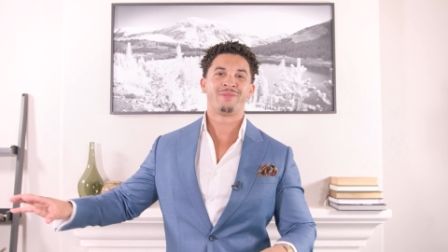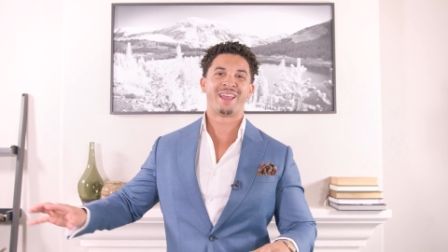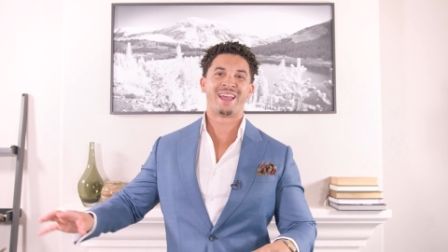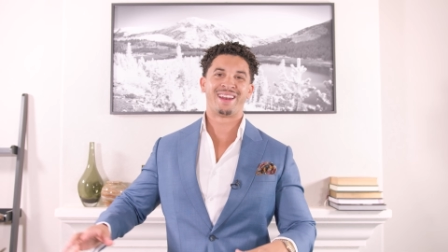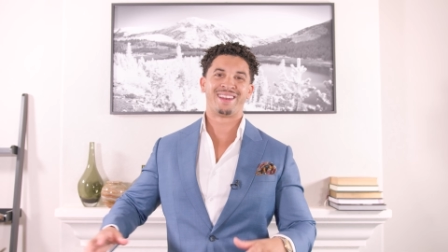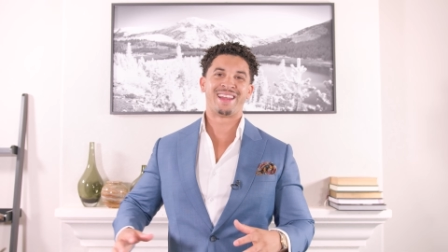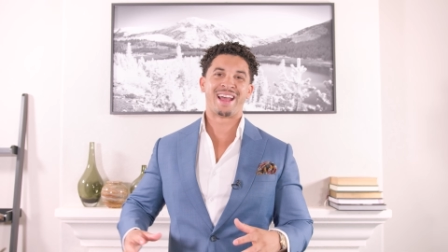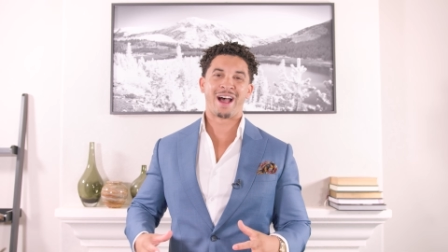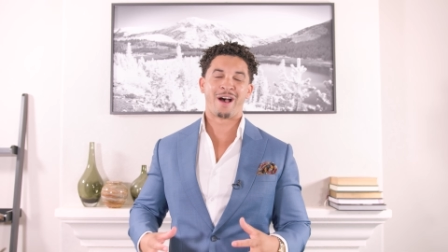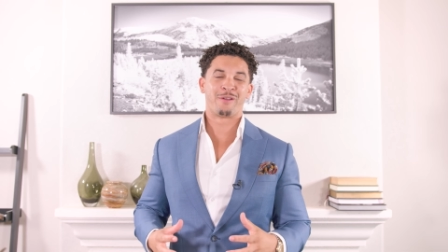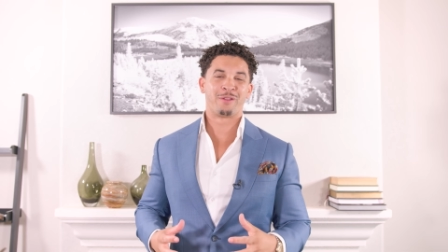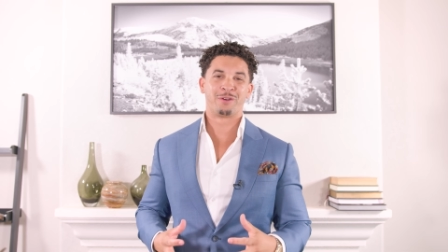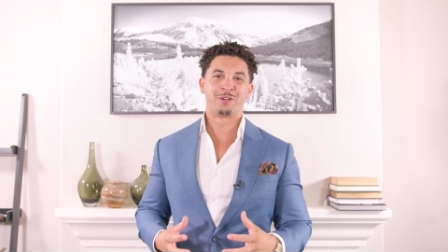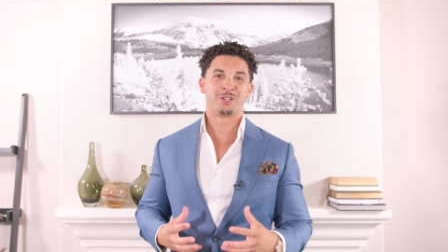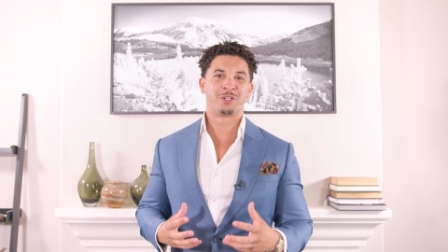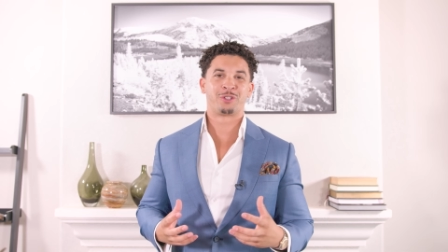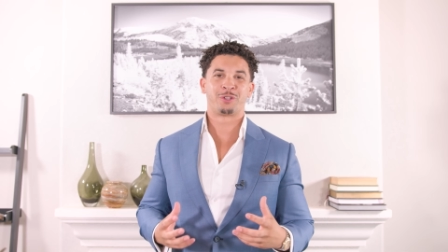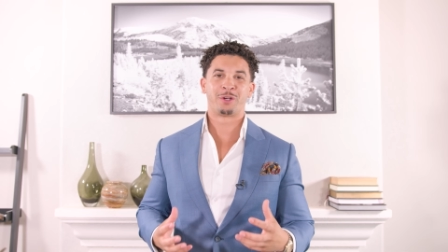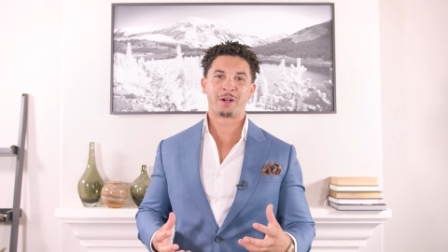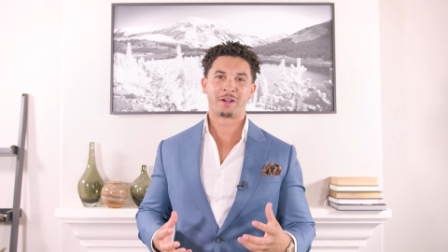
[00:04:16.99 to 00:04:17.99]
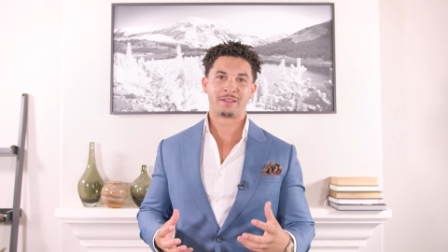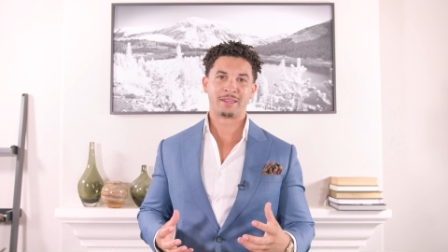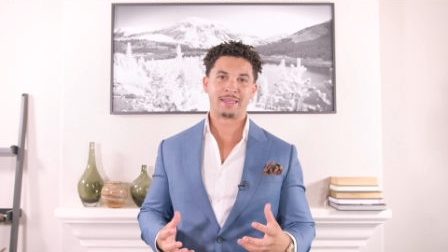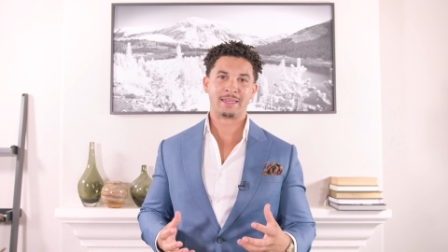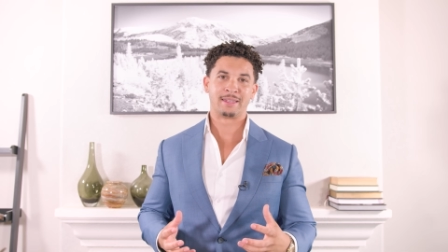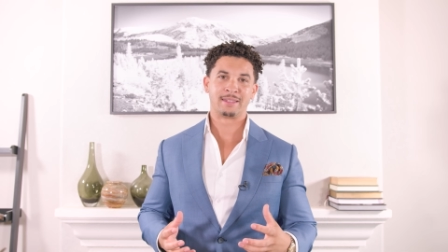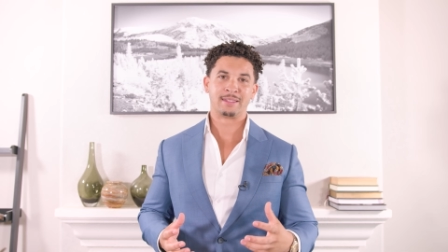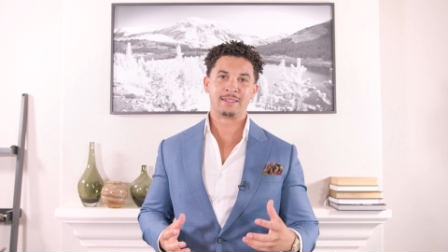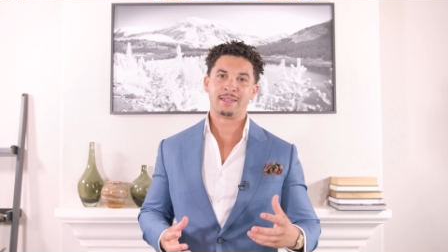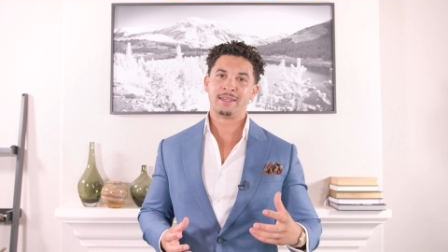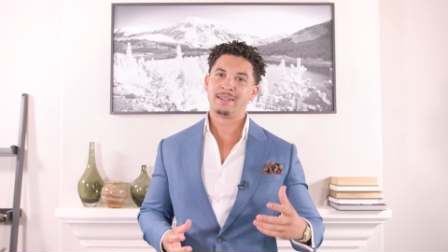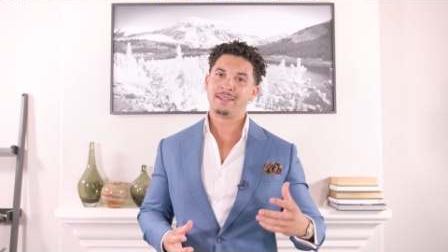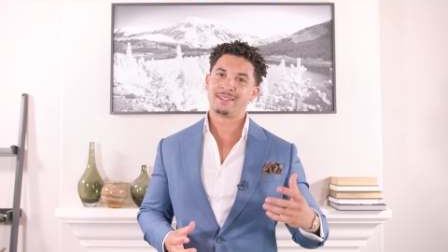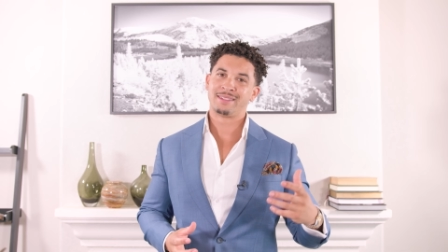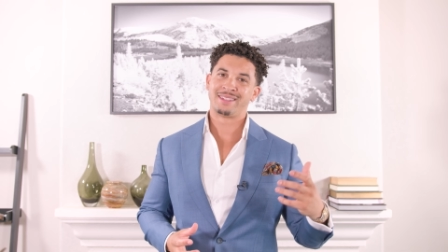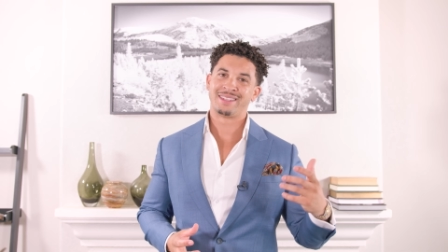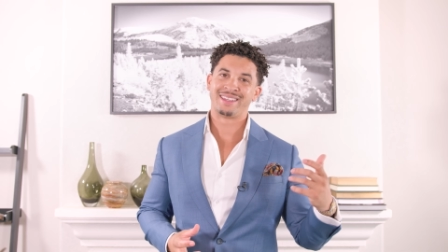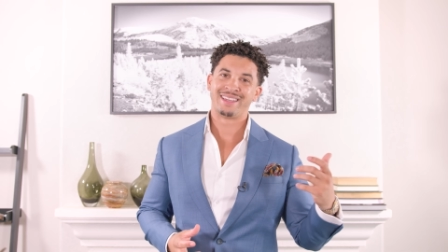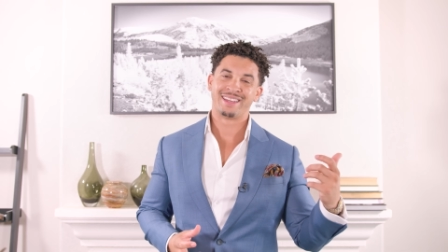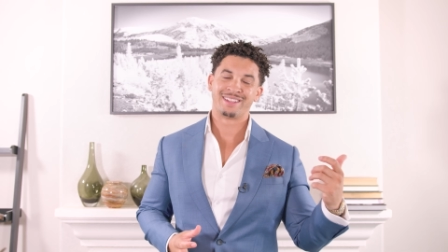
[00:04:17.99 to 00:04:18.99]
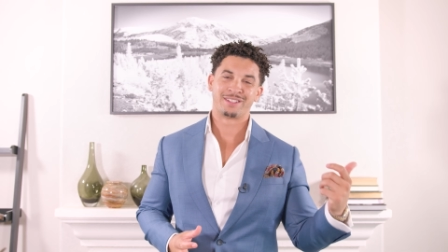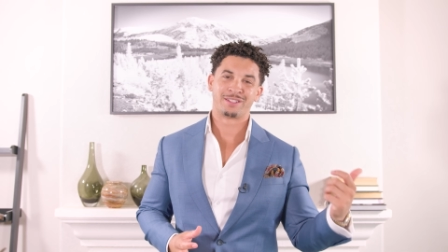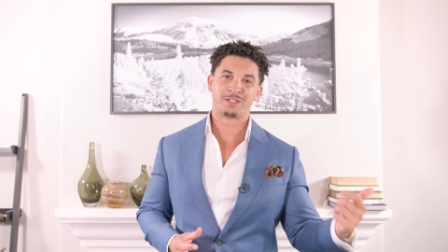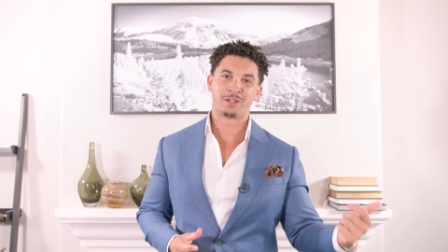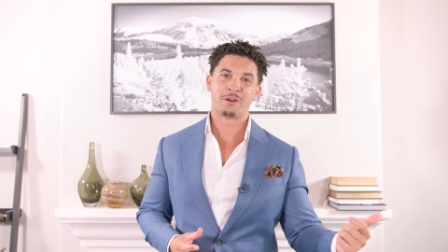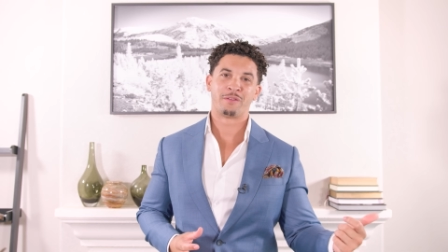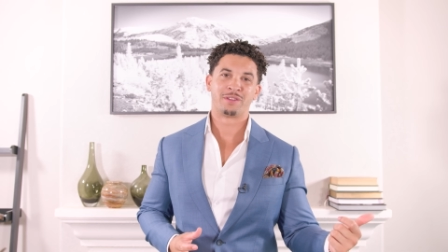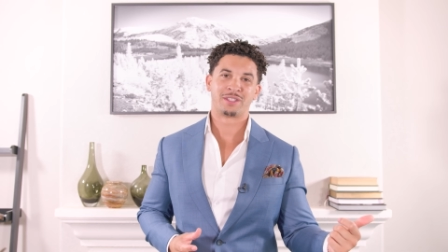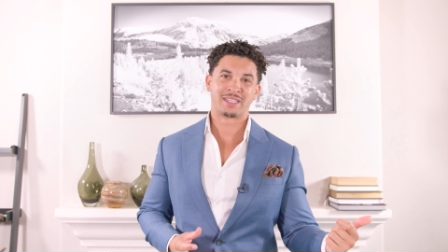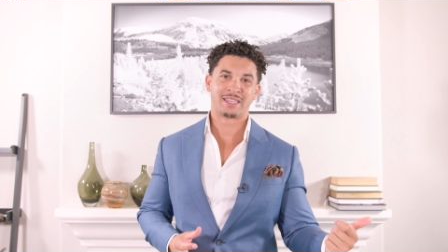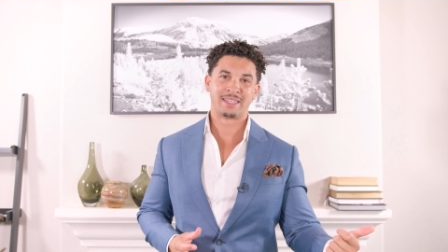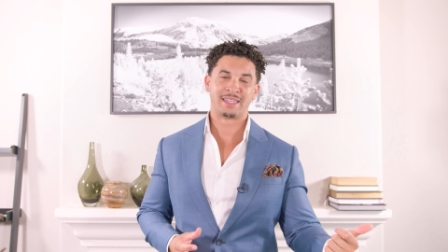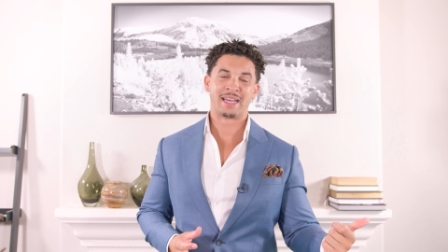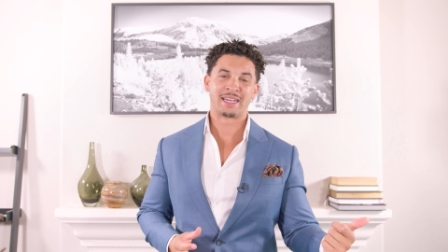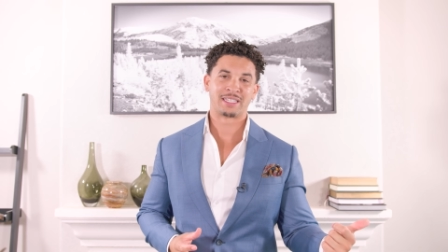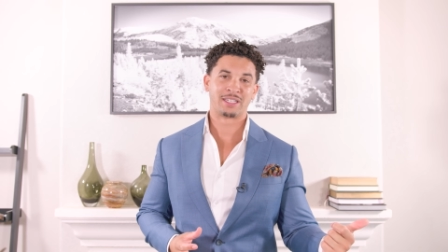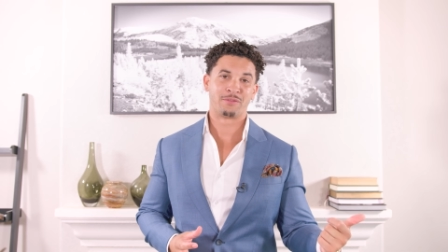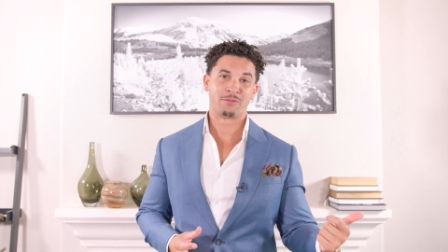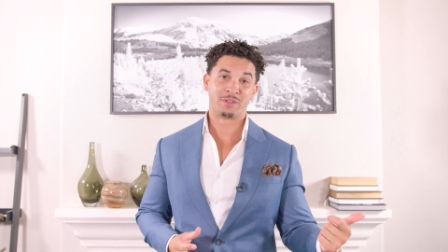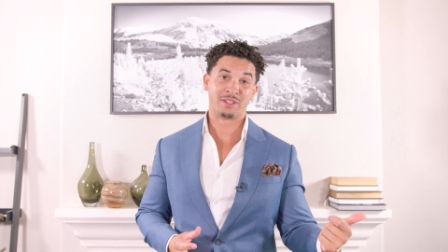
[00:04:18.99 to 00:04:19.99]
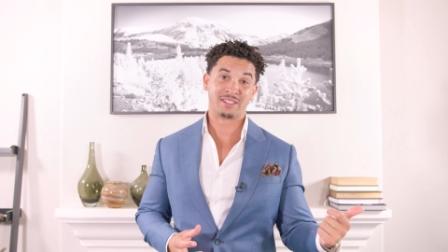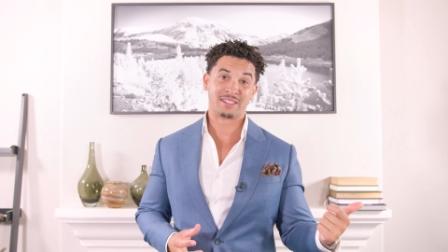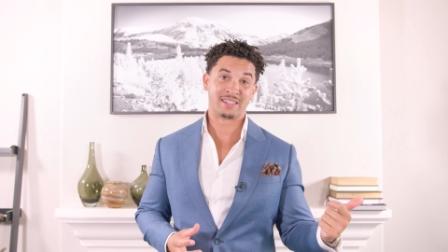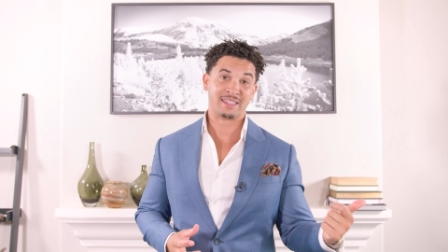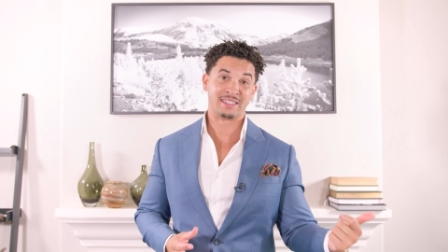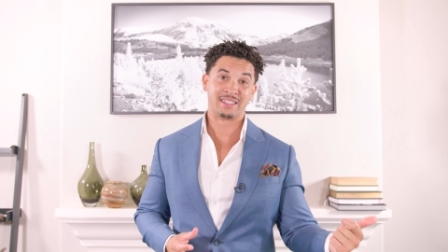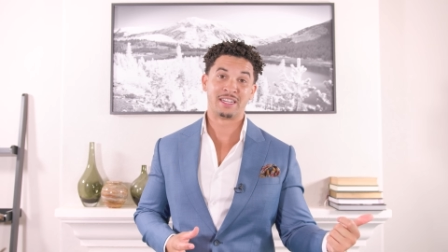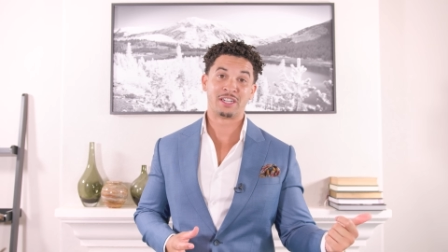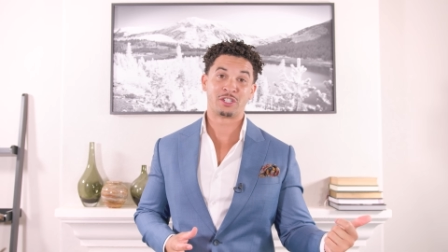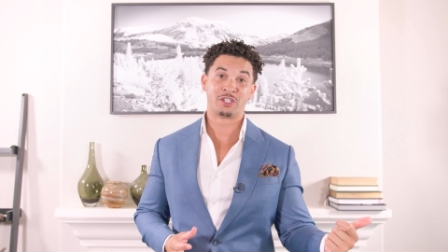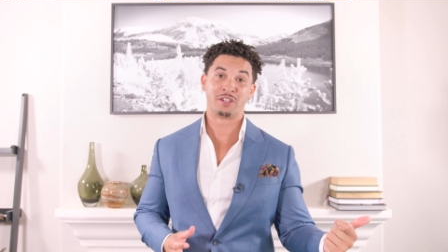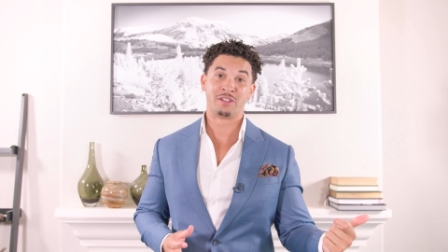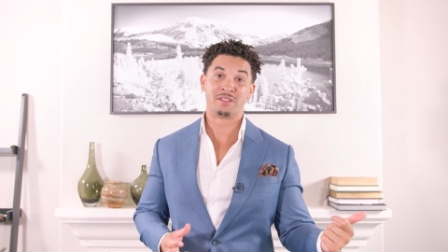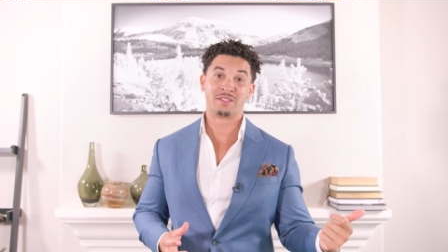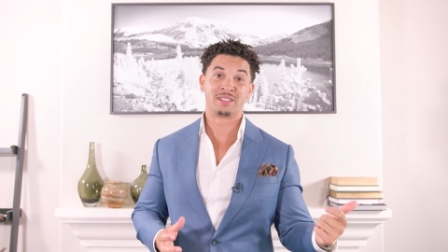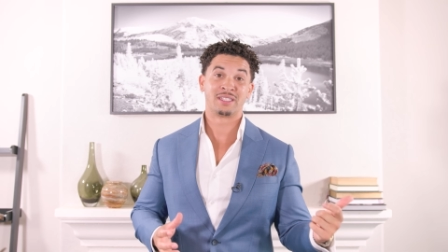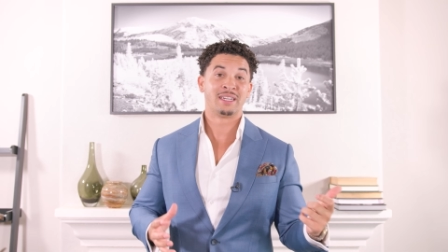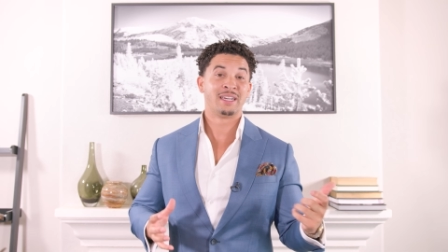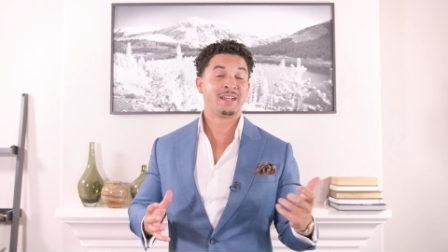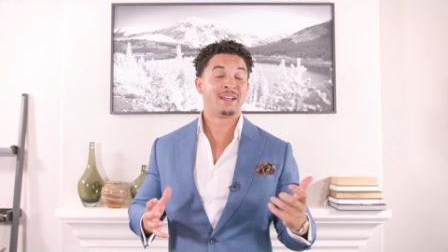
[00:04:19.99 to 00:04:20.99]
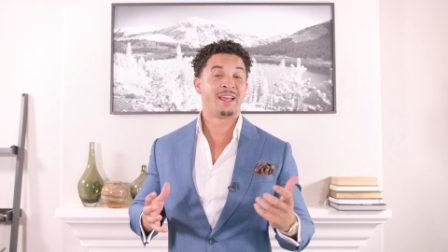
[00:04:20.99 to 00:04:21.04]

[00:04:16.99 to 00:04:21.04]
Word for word: And now they're struggling to get service connected for these conditions.